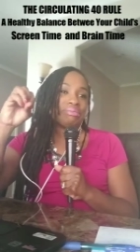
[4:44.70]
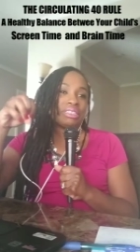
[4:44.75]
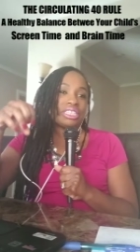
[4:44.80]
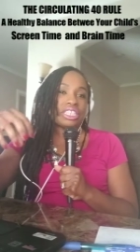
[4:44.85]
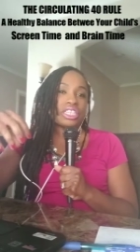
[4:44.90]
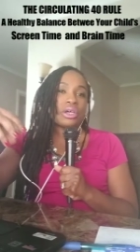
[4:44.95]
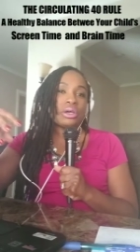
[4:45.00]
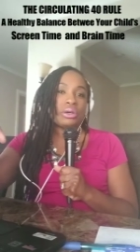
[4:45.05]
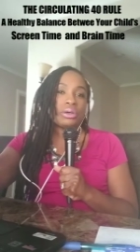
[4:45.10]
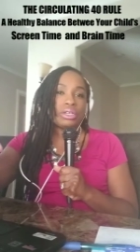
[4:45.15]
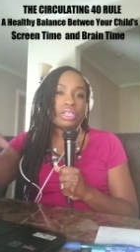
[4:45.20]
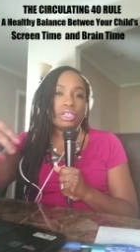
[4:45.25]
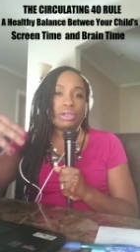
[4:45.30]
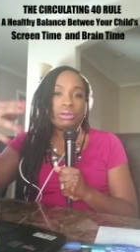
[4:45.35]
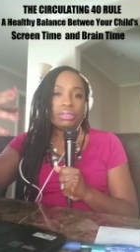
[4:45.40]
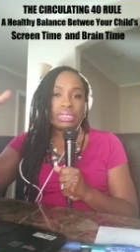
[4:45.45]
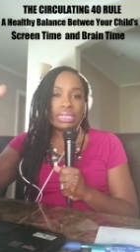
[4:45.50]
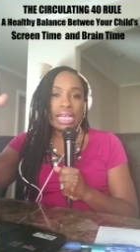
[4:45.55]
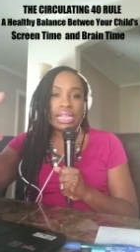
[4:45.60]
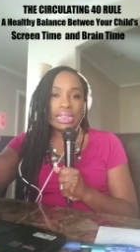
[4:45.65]
so
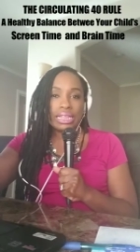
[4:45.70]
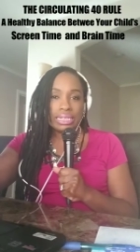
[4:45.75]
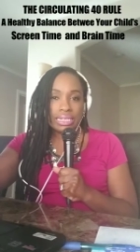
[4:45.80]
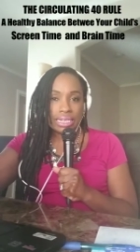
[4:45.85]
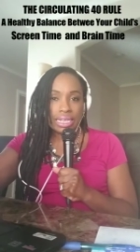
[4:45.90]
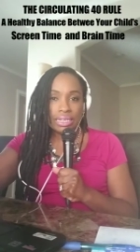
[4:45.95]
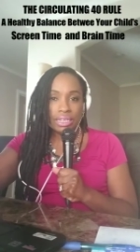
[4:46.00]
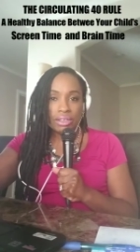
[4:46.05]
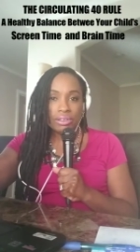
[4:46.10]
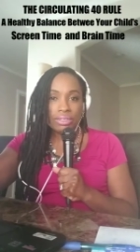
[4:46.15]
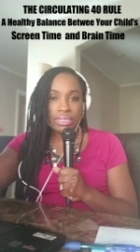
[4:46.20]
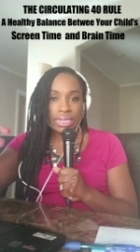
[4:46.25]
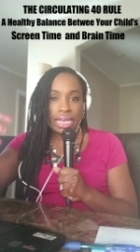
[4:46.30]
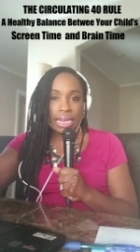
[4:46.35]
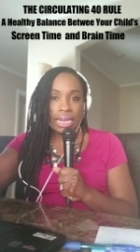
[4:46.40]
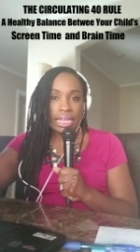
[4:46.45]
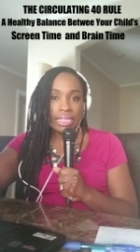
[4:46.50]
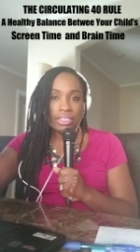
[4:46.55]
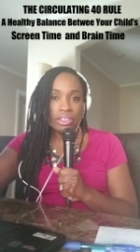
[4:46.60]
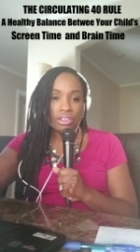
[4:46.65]
you set it.
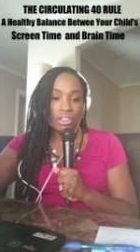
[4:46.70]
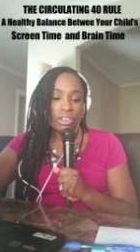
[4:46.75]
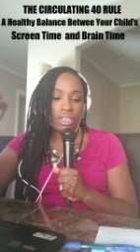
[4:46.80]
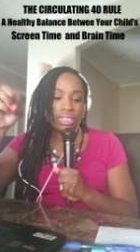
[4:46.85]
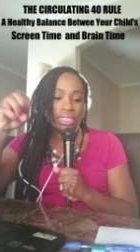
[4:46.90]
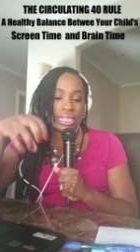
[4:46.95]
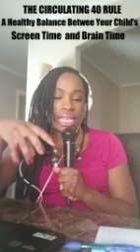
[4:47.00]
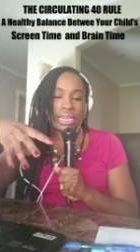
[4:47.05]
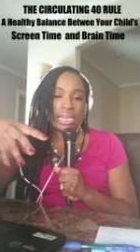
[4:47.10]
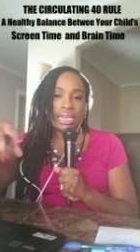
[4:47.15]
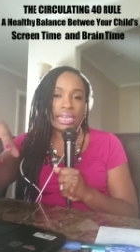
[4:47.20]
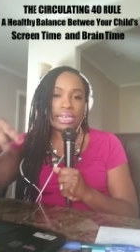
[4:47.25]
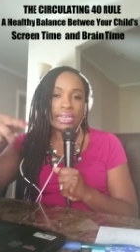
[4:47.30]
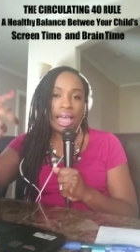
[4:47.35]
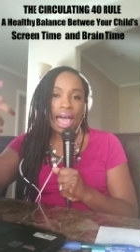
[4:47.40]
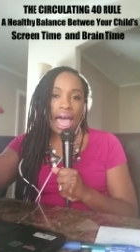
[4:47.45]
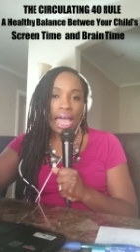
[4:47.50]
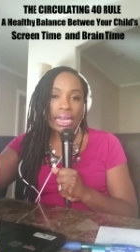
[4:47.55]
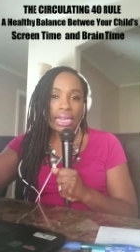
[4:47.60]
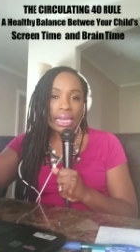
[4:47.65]
So you can set it
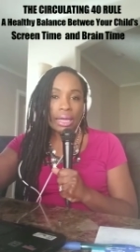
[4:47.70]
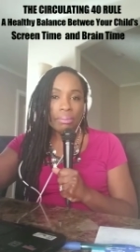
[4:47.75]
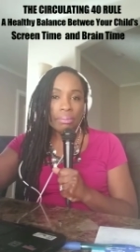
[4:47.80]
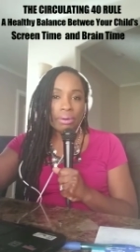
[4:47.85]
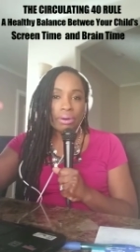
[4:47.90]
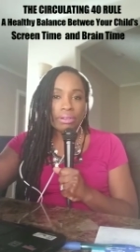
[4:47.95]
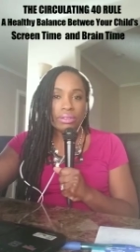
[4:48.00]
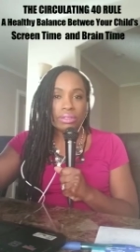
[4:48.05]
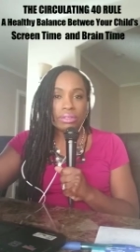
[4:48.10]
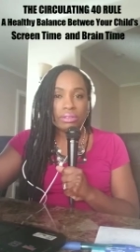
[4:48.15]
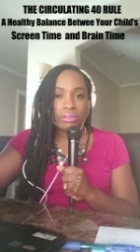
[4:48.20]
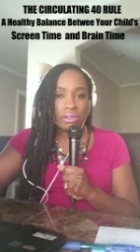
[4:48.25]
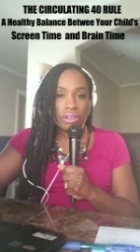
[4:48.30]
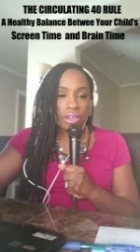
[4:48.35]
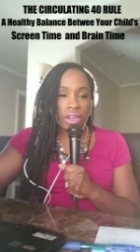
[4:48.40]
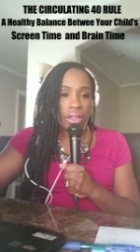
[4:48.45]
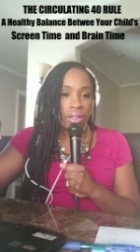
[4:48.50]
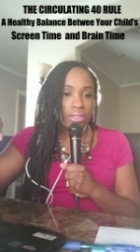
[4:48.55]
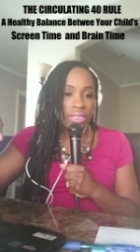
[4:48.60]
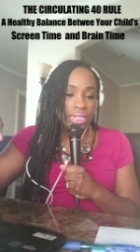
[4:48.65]
in odd numbers,
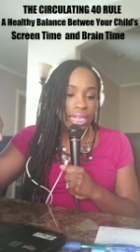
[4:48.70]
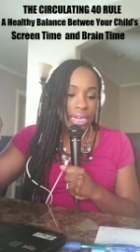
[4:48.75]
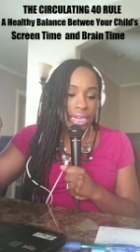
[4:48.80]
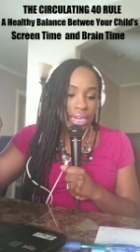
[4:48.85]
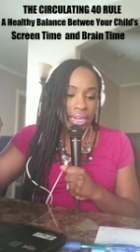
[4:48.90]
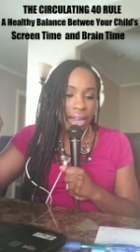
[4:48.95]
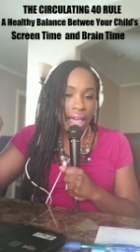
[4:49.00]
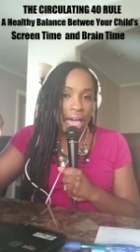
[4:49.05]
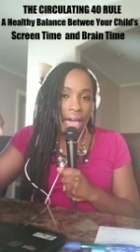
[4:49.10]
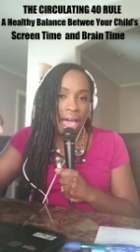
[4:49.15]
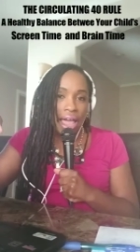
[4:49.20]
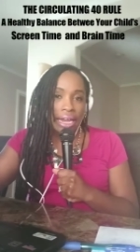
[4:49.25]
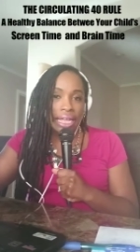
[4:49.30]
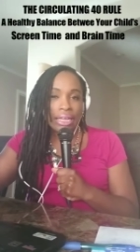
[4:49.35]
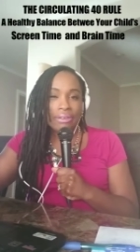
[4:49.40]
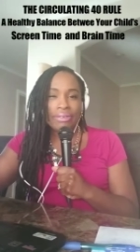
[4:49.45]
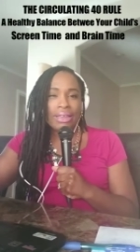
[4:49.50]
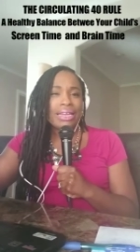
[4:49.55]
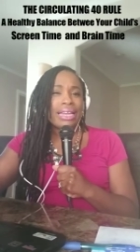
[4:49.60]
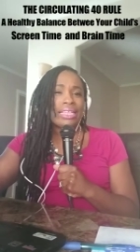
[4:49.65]
set it in odd,
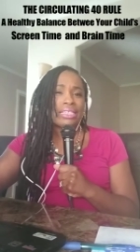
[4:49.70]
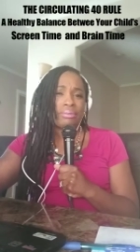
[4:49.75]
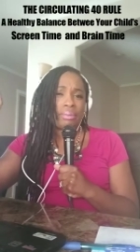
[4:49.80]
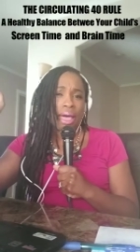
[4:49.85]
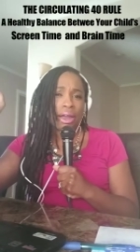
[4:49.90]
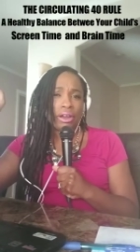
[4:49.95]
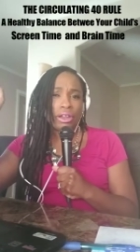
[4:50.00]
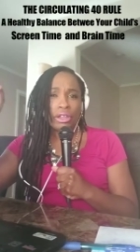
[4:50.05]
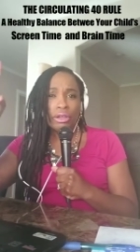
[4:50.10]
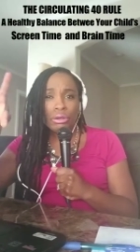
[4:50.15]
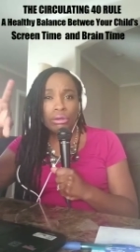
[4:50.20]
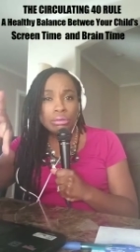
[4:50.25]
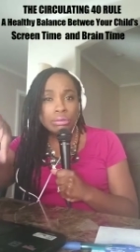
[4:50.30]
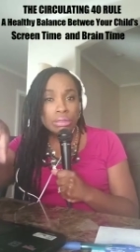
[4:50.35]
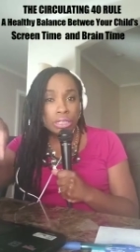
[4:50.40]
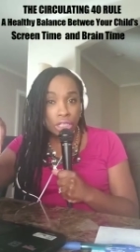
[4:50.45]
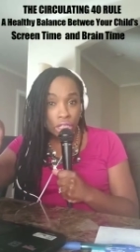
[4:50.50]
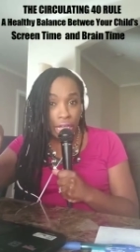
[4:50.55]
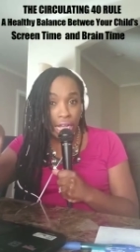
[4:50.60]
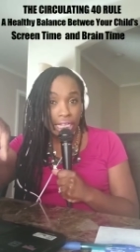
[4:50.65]
even. It doesn't matter.
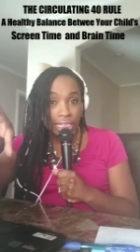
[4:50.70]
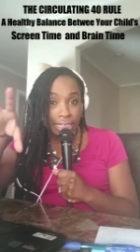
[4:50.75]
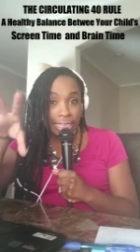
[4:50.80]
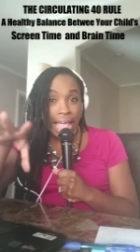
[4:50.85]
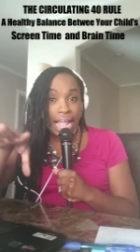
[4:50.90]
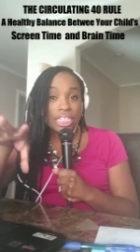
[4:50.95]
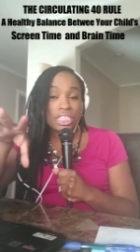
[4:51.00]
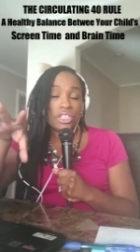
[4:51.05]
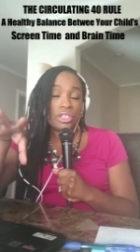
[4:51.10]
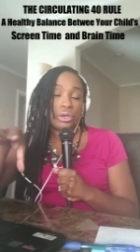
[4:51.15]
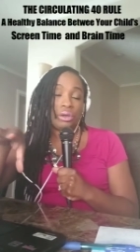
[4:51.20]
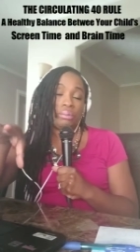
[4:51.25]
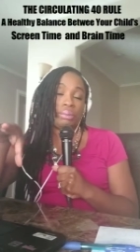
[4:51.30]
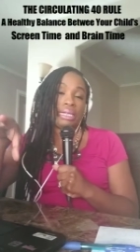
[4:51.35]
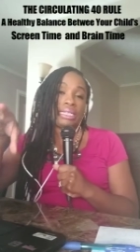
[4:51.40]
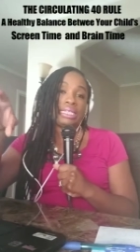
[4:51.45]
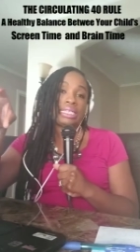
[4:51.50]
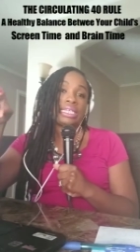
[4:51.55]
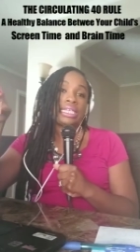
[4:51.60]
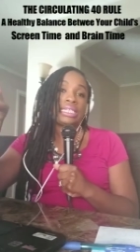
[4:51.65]
That's your
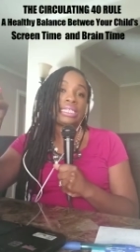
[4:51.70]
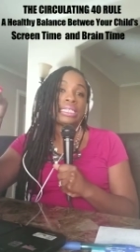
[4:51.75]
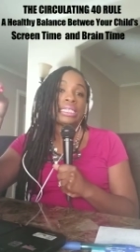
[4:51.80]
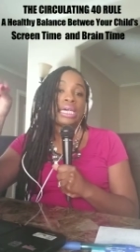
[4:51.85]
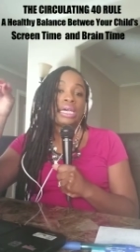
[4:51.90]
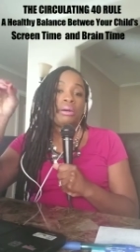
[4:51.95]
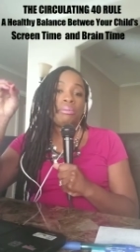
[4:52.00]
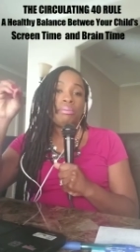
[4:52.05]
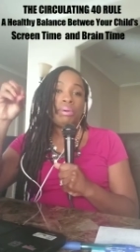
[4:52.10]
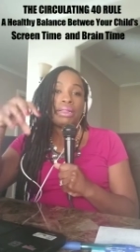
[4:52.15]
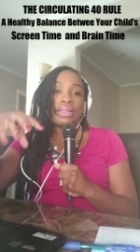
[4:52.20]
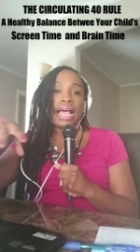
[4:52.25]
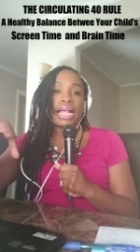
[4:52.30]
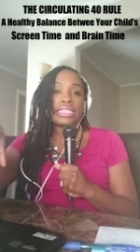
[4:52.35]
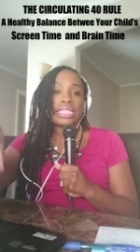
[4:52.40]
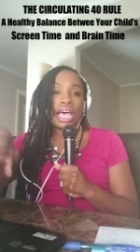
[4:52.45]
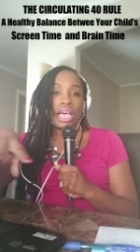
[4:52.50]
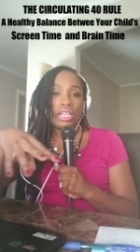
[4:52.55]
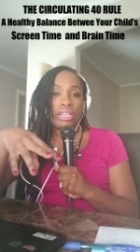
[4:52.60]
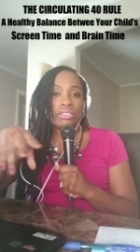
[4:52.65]
business, but
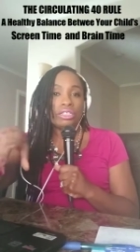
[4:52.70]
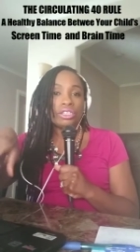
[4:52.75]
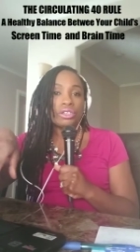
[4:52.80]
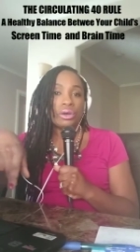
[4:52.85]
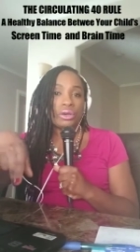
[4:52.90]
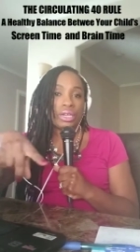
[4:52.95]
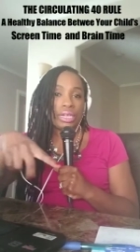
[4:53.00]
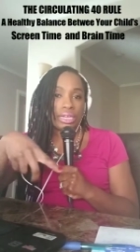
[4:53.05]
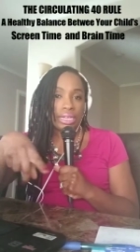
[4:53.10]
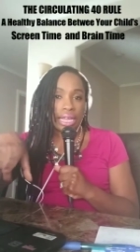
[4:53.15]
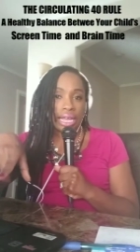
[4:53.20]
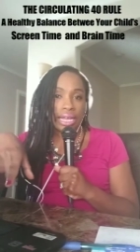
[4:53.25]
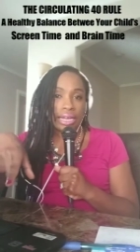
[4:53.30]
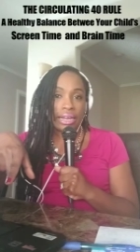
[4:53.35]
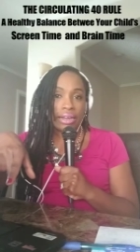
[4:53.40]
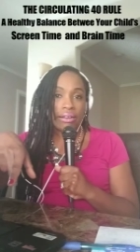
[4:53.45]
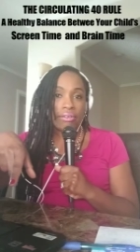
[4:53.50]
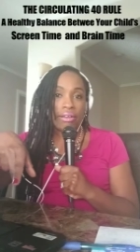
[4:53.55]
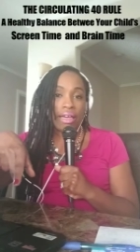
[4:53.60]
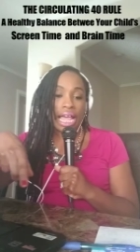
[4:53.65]
that's how you circulate
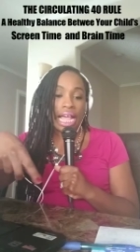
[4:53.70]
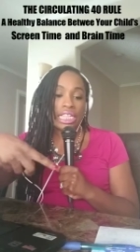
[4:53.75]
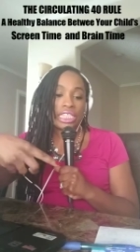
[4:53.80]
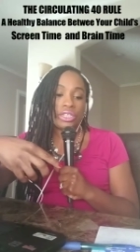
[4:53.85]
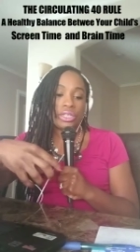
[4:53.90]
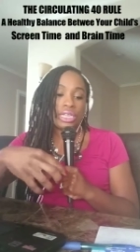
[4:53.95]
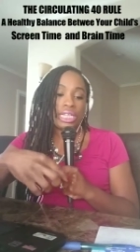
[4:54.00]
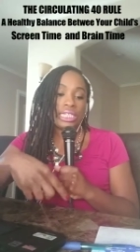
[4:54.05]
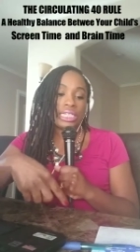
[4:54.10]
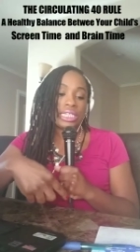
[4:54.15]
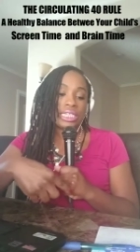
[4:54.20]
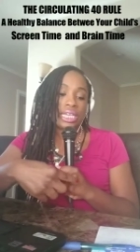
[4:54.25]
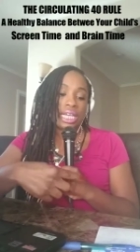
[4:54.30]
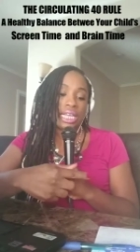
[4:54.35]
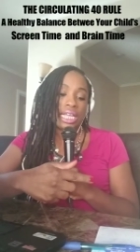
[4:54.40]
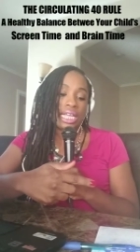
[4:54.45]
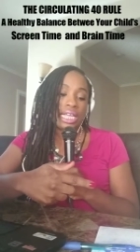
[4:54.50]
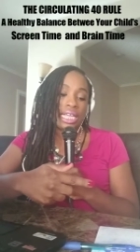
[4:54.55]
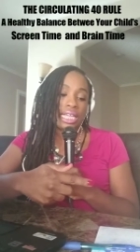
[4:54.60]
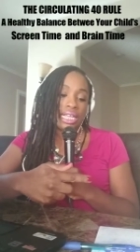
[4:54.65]
it. Okay. So this is
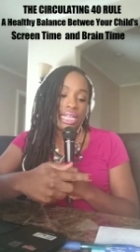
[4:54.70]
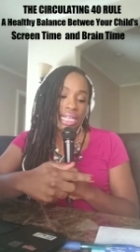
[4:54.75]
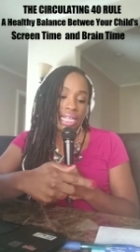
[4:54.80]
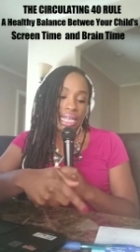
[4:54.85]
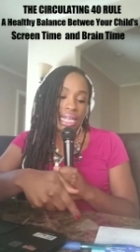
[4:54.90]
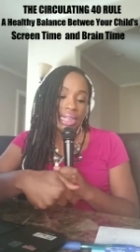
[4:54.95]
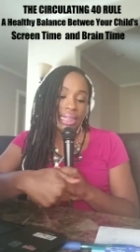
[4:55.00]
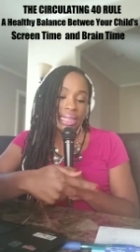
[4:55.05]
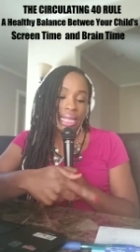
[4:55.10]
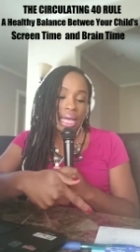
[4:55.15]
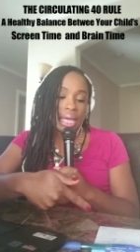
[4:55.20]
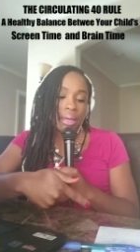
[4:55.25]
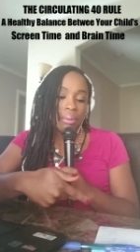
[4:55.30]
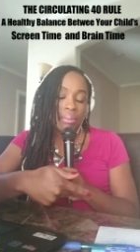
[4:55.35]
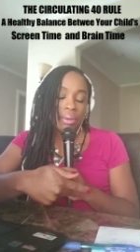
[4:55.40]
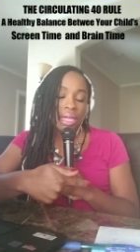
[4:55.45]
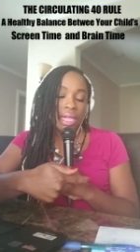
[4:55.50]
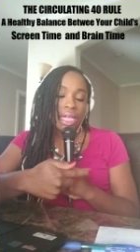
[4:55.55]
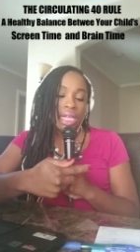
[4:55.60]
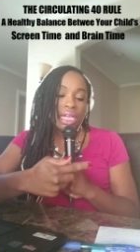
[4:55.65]
going to get
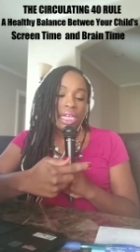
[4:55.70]
them